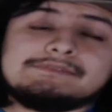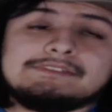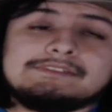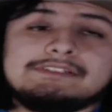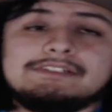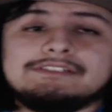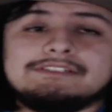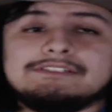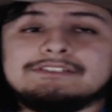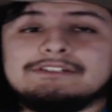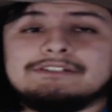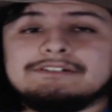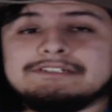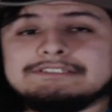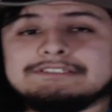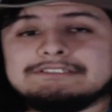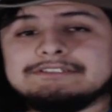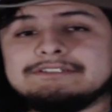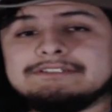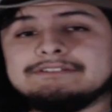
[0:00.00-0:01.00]
so
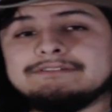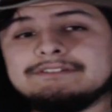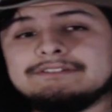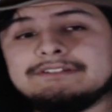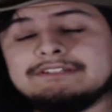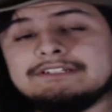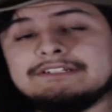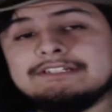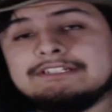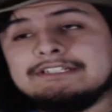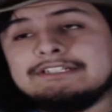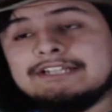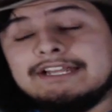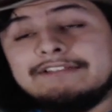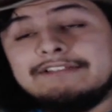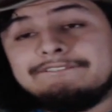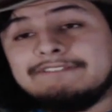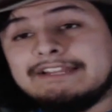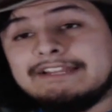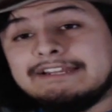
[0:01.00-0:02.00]
on,
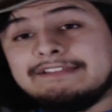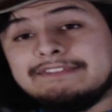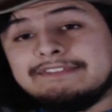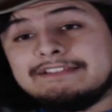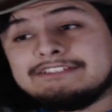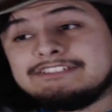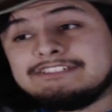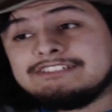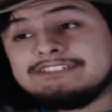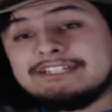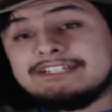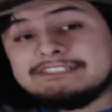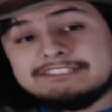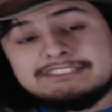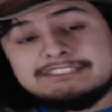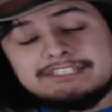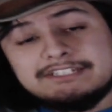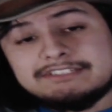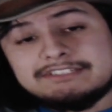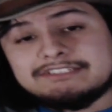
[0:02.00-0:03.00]
and find out that she's
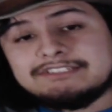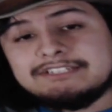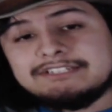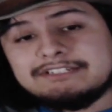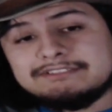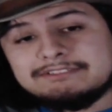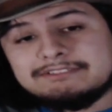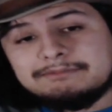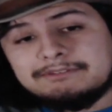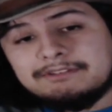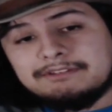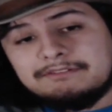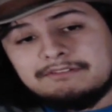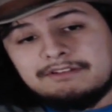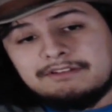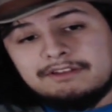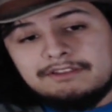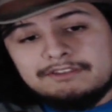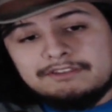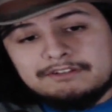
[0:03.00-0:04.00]
actually hunting down some of the
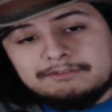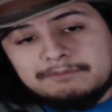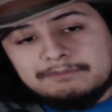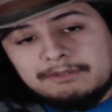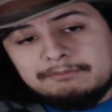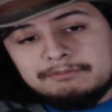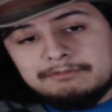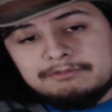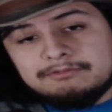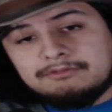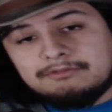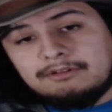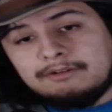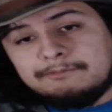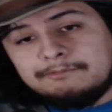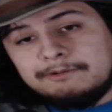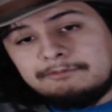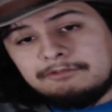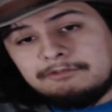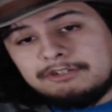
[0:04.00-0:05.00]
other people who have
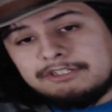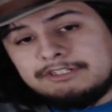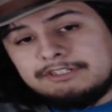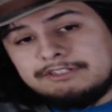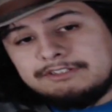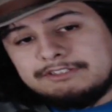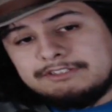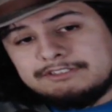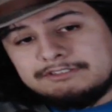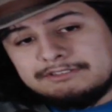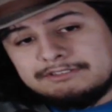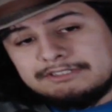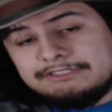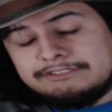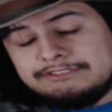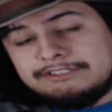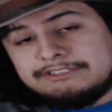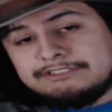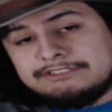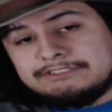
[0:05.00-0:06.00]
been working in this
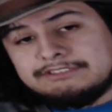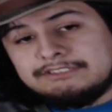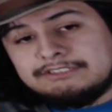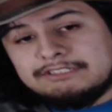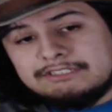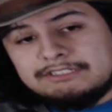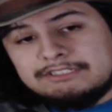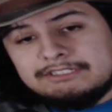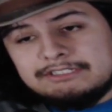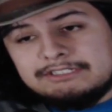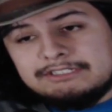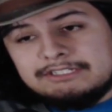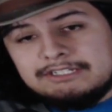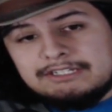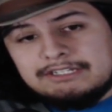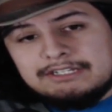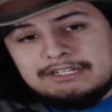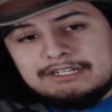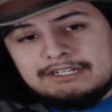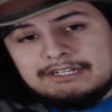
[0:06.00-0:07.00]
organization.
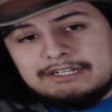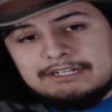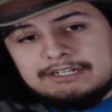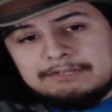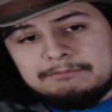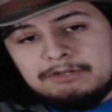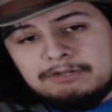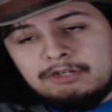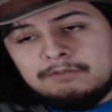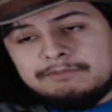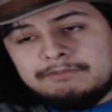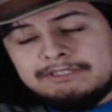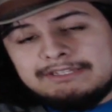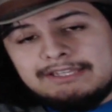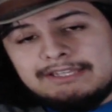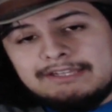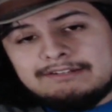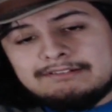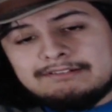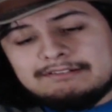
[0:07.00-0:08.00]
Hoping
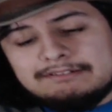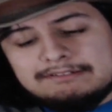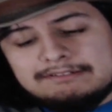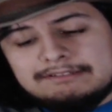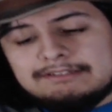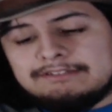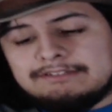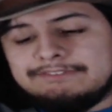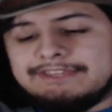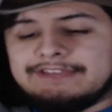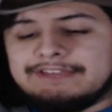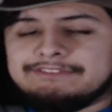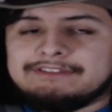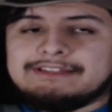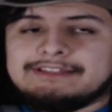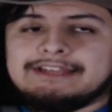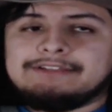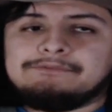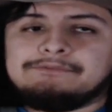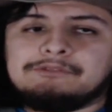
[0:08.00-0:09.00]
later on down the
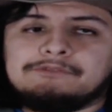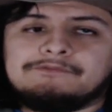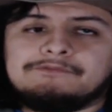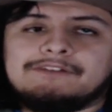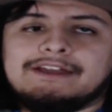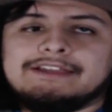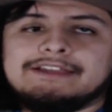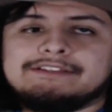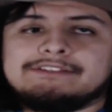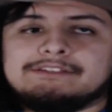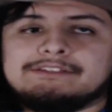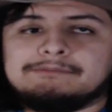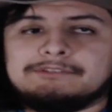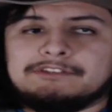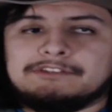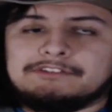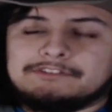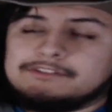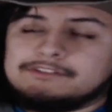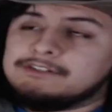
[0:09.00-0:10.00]
line we'll find some of the
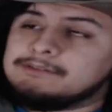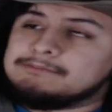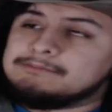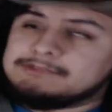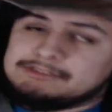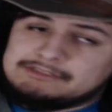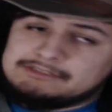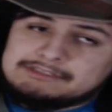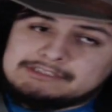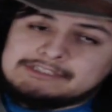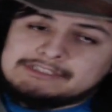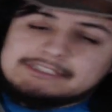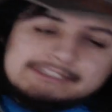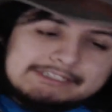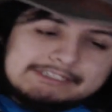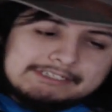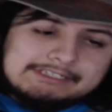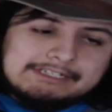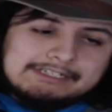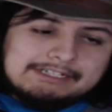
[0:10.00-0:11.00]
other numbers,
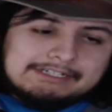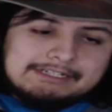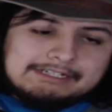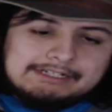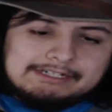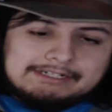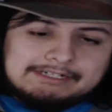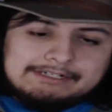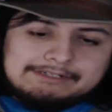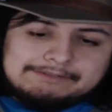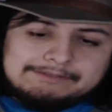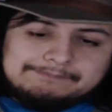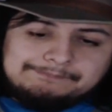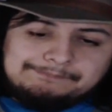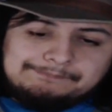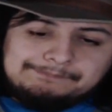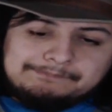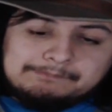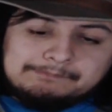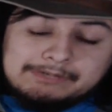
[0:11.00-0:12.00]

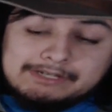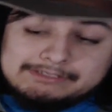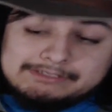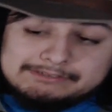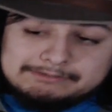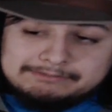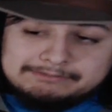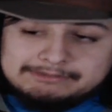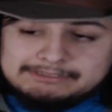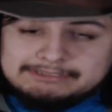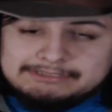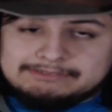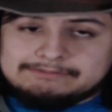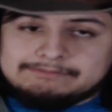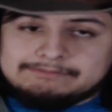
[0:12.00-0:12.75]
possibly.